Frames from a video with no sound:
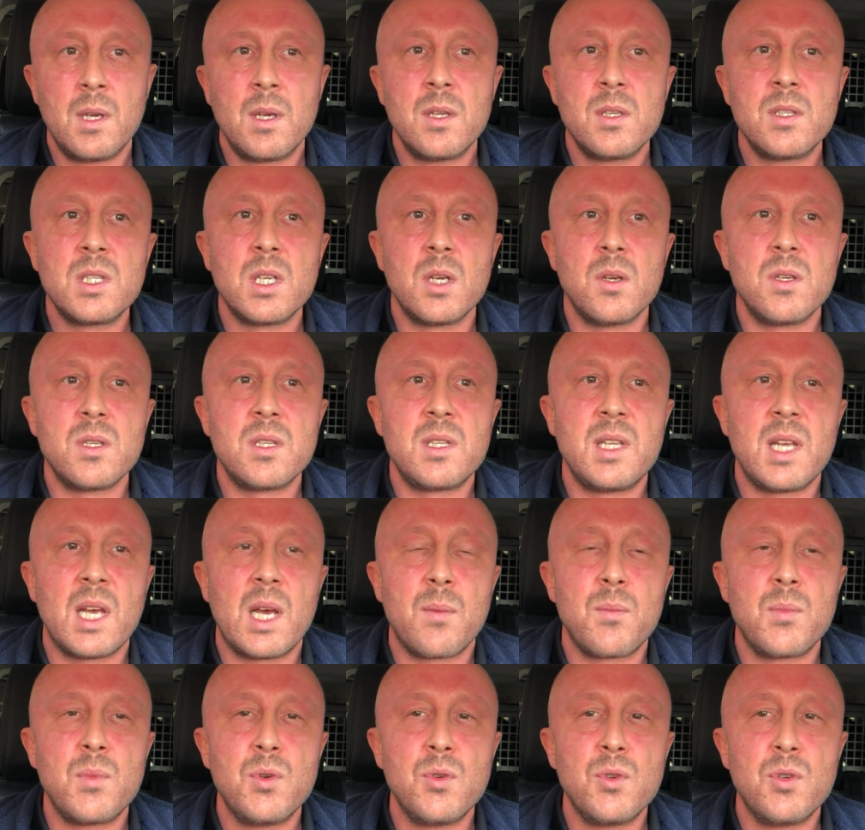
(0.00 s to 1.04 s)
So it's the
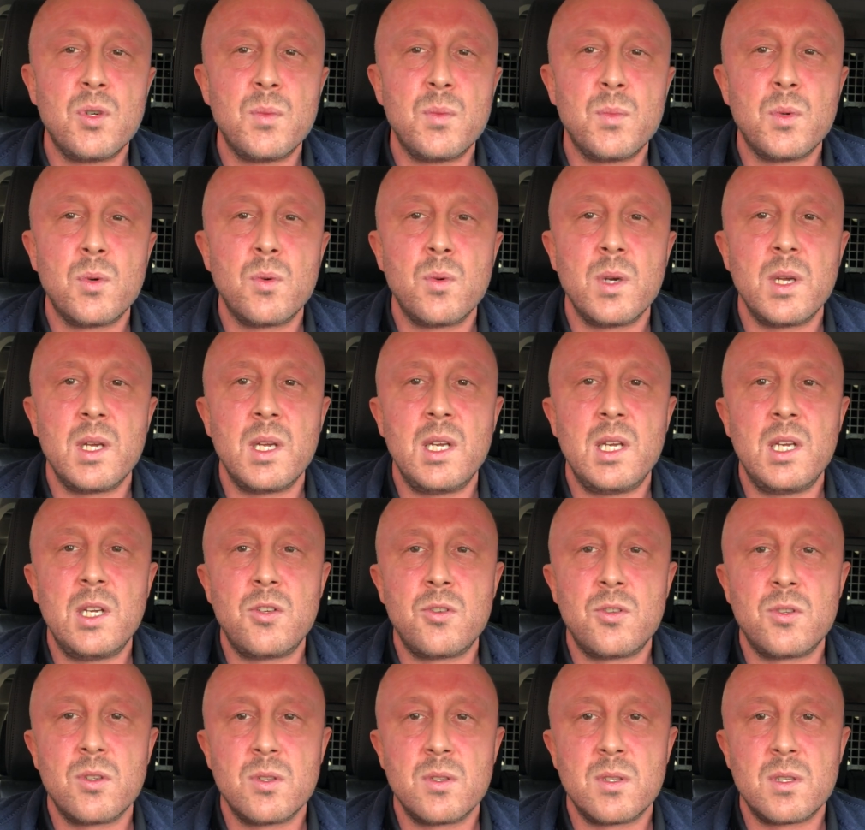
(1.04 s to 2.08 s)
abnormal
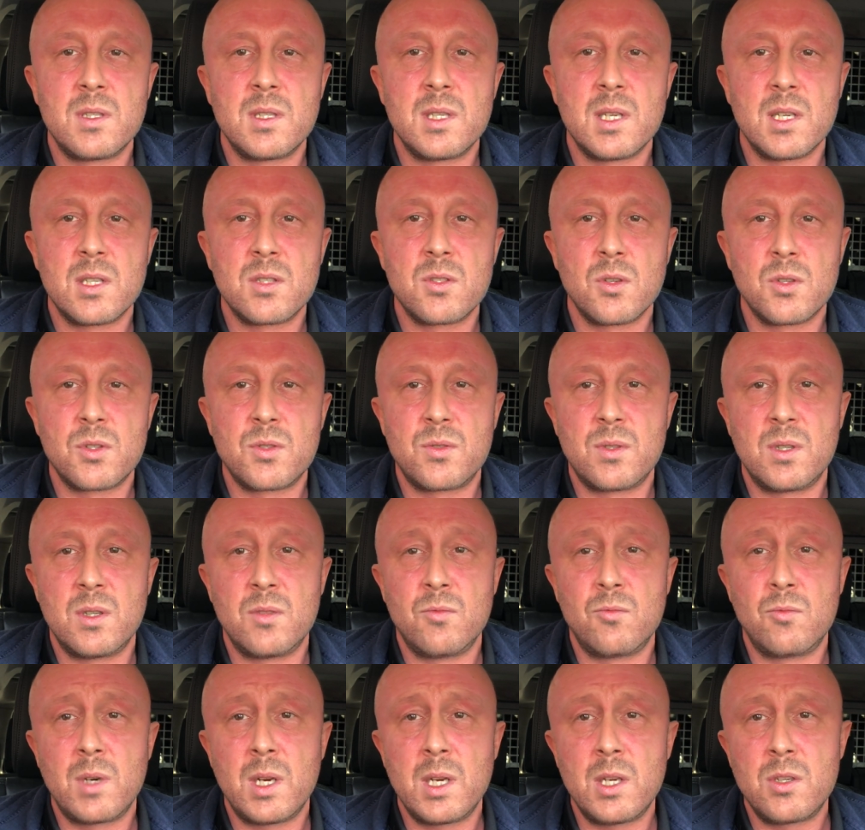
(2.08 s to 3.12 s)
estrogen to
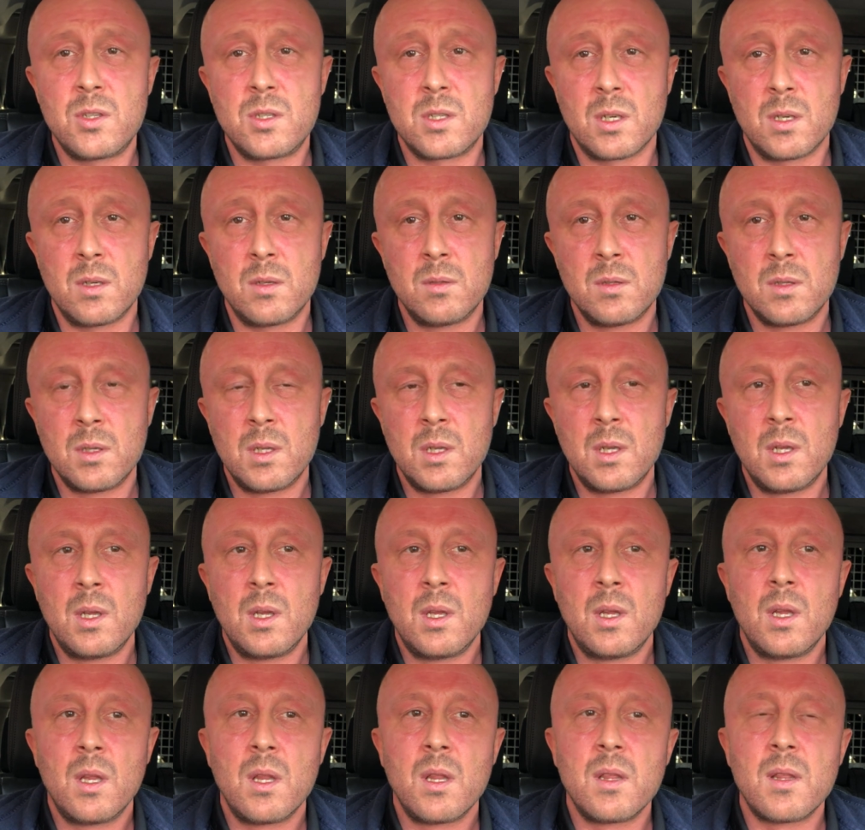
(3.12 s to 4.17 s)
testosterone ratio
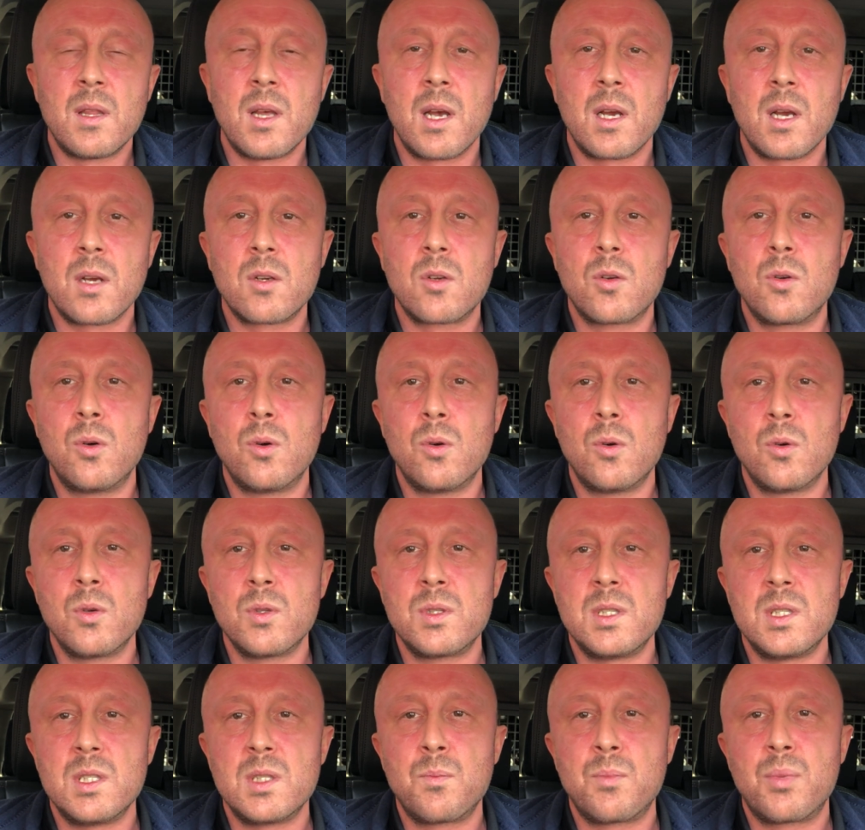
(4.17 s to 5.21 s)
that
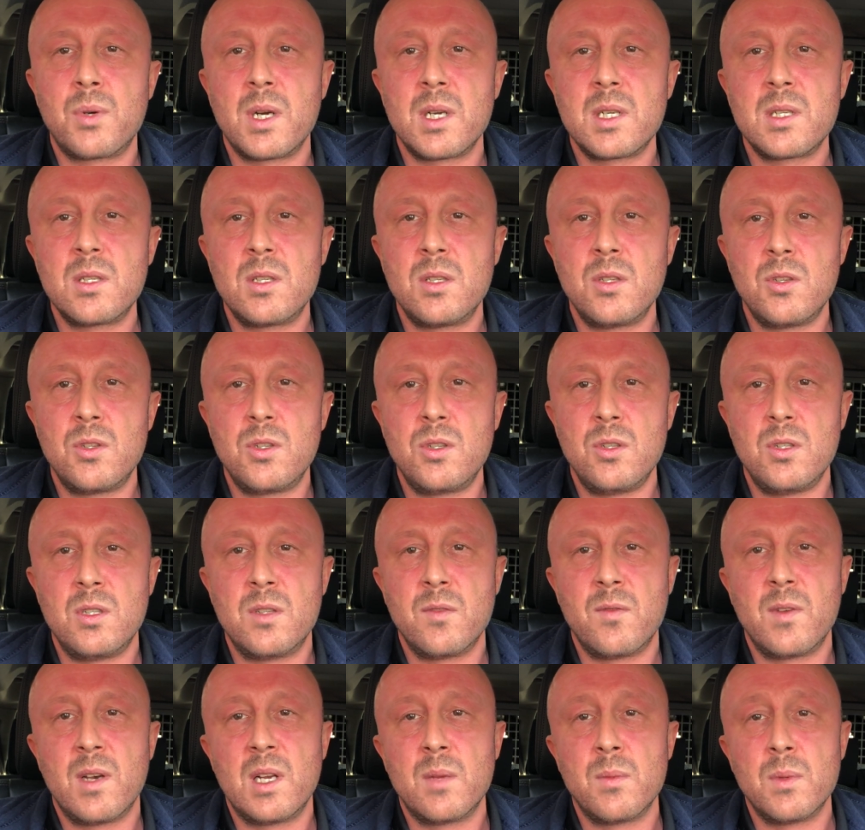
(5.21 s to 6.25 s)
causes breast tissue
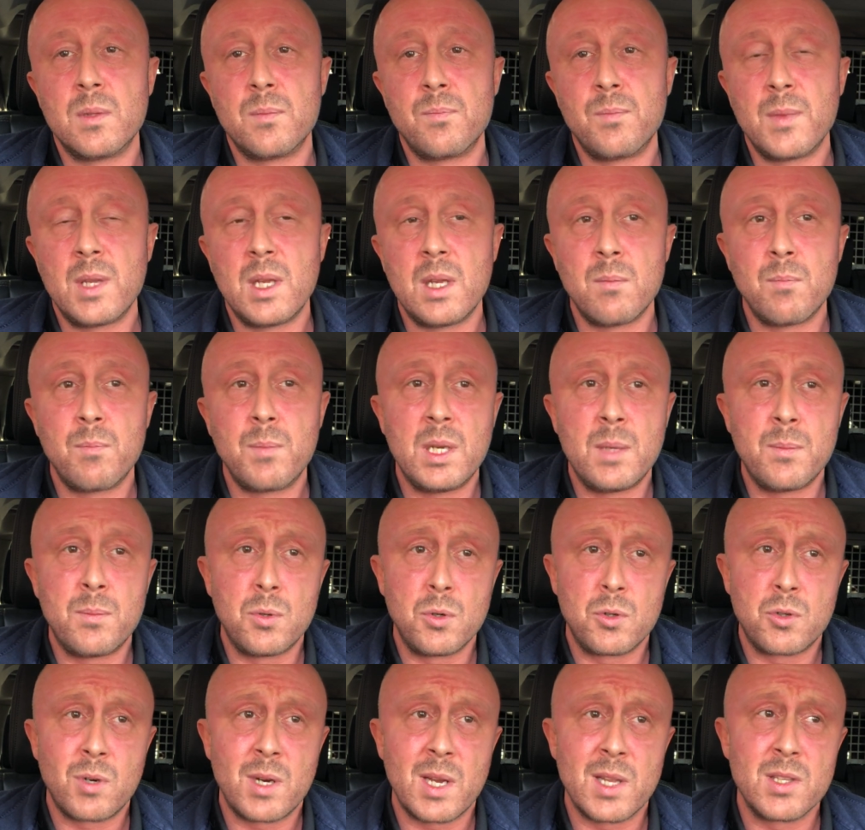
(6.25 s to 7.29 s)
development in
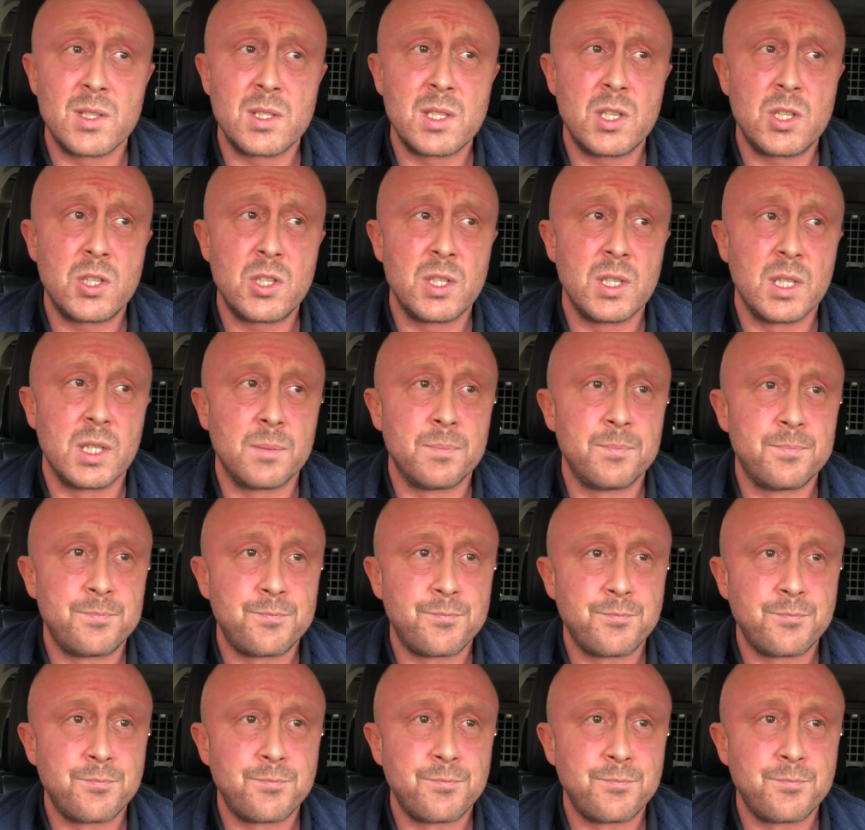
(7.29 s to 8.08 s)
people transitioning.